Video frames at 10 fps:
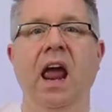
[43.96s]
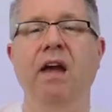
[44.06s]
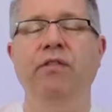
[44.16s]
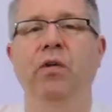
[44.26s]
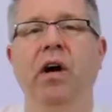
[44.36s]

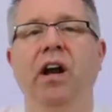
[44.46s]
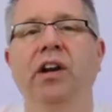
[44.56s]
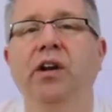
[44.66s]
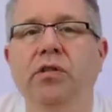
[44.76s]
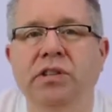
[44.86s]
if you
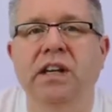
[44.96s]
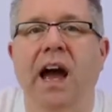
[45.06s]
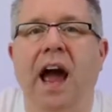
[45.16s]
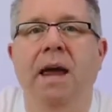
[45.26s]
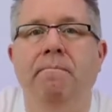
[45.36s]
are
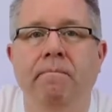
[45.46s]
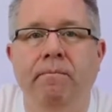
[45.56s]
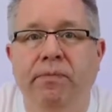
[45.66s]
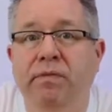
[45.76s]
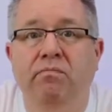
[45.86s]
using a
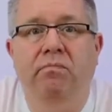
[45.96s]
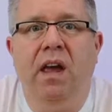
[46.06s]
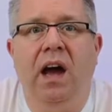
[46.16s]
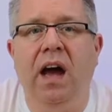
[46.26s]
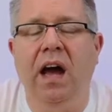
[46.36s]

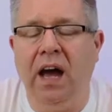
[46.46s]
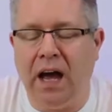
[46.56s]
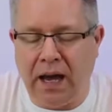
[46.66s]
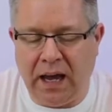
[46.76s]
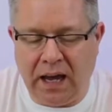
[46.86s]
uh,
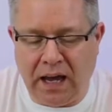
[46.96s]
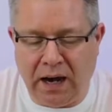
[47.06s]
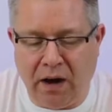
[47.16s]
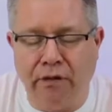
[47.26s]
uh,